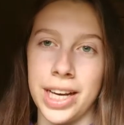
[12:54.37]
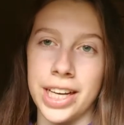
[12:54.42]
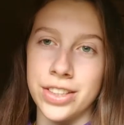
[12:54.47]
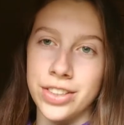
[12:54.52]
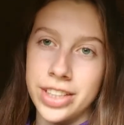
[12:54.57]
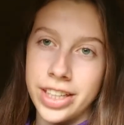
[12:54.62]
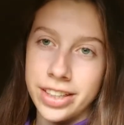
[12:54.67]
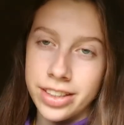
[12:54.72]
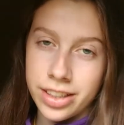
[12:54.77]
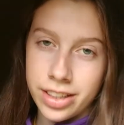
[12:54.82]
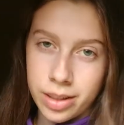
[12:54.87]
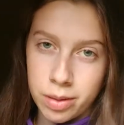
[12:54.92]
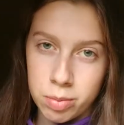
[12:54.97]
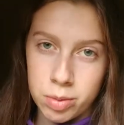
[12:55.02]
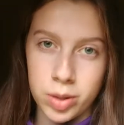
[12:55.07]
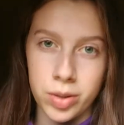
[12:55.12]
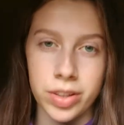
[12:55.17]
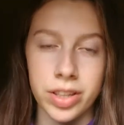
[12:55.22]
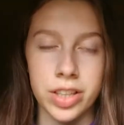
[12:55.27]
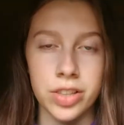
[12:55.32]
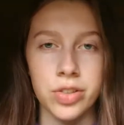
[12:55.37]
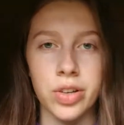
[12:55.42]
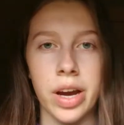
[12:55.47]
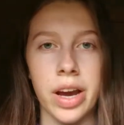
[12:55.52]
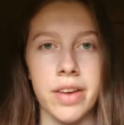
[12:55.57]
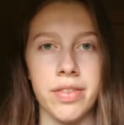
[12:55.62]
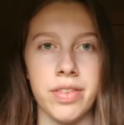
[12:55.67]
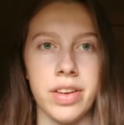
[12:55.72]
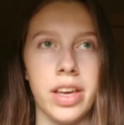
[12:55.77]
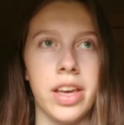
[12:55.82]
We actually ended up doing the
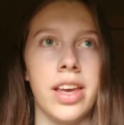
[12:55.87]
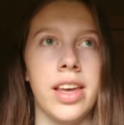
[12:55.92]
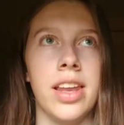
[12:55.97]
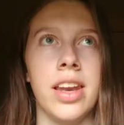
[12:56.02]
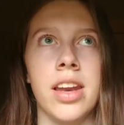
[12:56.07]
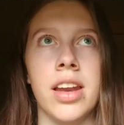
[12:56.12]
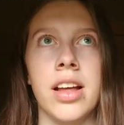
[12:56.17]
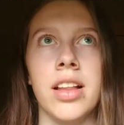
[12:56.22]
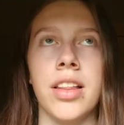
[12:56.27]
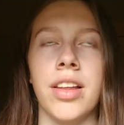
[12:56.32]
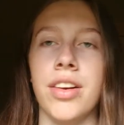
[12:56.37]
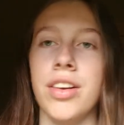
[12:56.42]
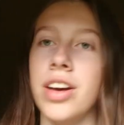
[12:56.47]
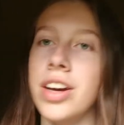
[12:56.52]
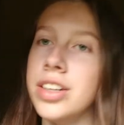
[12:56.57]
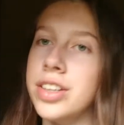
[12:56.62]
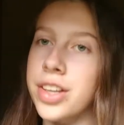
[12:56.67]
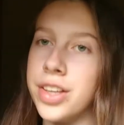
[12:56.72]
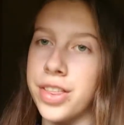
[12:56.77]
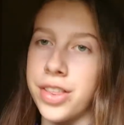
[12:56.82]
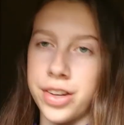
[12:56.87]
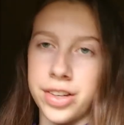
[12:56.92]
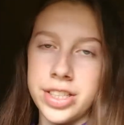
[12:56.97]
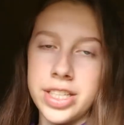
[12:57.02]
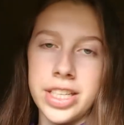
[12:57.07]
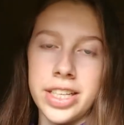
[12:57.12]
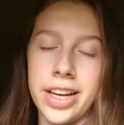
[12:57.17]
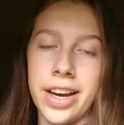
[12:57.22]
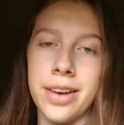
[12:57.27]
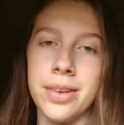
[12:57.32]
drive in a little under
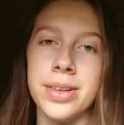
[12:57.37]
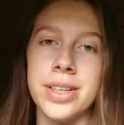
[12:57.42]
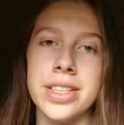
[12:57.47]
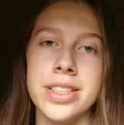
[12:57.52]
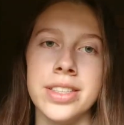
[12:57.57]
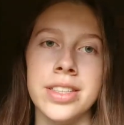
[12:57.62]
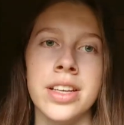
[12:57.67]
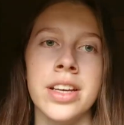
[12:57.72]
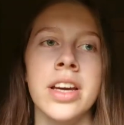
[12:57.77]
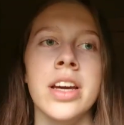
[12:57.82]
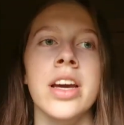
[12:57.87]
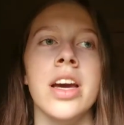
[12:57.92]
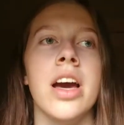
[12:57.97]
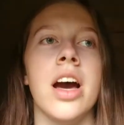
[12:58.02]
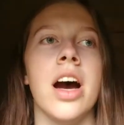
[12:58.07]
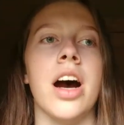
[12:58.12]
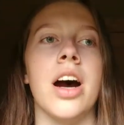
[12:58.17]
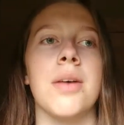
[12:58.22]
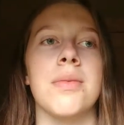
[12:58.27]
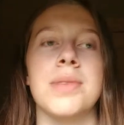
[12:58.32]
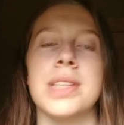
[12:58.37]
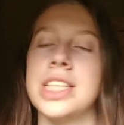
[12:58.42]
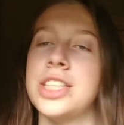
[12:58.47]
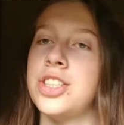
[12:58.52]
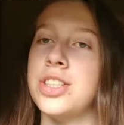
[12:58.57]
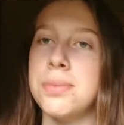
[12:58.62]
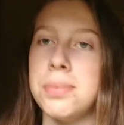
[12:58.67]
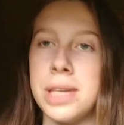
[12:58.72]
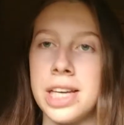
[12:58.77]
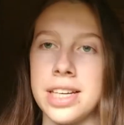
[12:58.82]
13 hours. The
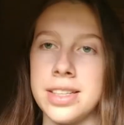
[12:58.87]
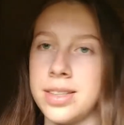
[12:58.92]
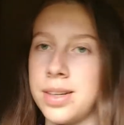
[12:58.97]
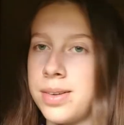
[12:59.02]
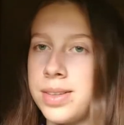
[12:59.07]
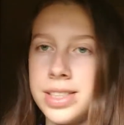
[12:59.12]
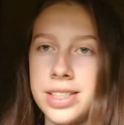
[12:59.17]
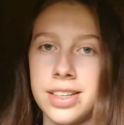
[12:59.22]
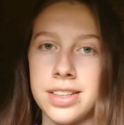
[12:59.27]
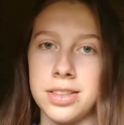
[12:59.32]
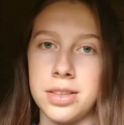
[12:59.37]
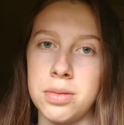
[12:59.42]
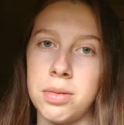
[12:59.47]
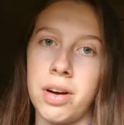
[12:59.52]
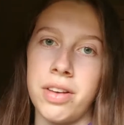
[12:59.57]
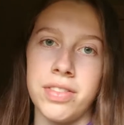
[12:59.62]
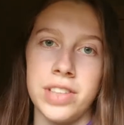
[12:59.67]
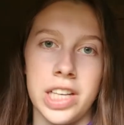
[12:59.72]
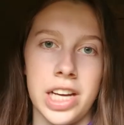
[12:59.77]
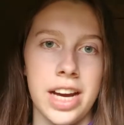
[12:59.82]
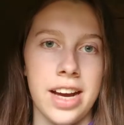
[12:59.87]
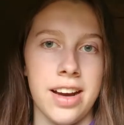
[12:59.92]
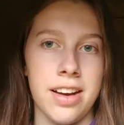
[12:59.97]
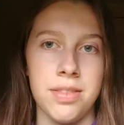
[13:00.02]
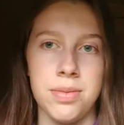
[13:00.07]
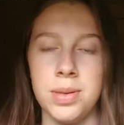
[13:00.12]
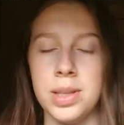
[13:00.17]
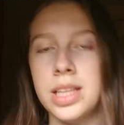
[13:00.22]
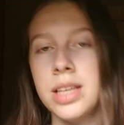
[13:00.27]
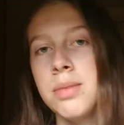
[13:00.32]
GPS always says 12 and a
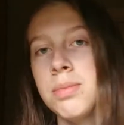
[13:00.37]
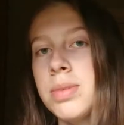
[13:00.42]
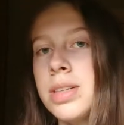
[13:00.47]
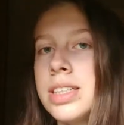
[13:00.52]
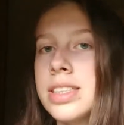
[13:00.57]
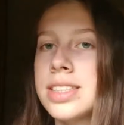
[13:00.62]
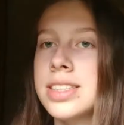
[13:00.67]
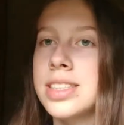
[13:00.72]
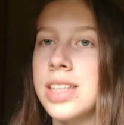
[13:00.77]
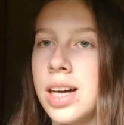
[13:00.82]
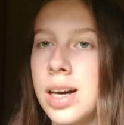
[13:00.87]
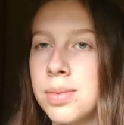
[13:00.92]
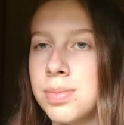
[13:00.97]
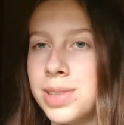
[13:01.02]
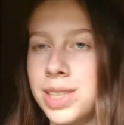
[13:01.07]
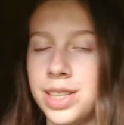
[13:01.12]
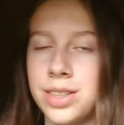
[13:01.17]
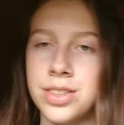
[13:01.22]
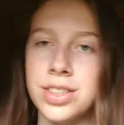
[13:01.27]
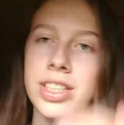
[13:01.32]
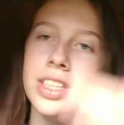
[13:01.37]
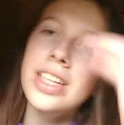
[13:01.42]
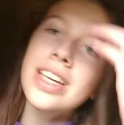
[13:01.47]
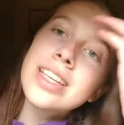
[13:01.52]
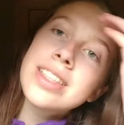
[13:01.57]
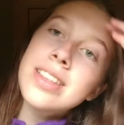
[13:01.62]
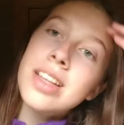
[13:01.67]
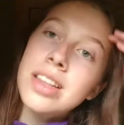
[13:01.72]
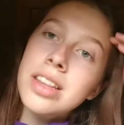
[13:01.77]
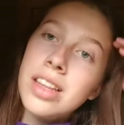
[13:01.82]
half, but then plus stops, it usually
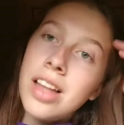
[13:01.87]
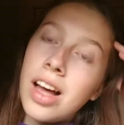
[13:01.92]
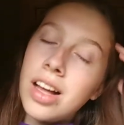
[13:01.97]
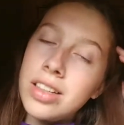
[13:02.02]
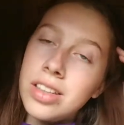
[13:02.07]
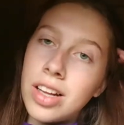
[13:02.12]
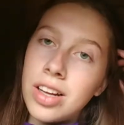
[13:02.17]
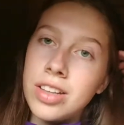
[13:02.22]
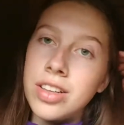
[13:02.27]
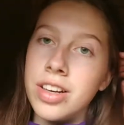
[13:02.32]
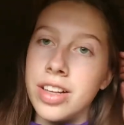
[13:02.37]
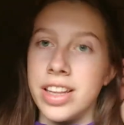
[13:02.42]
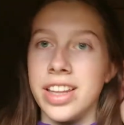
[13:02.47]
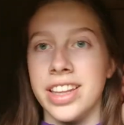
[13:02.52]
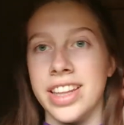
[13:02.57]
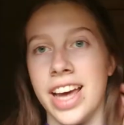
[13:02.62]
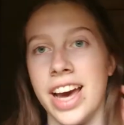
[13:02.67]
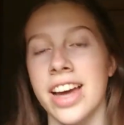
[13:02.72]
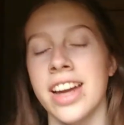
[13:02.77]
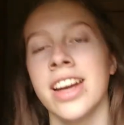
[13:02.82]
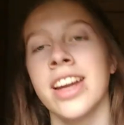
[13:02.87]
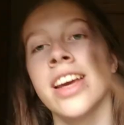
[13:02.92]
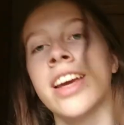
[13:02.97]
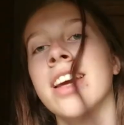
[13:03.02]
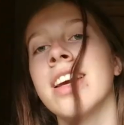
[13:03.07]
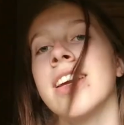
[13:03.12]
takes a lot longer than that.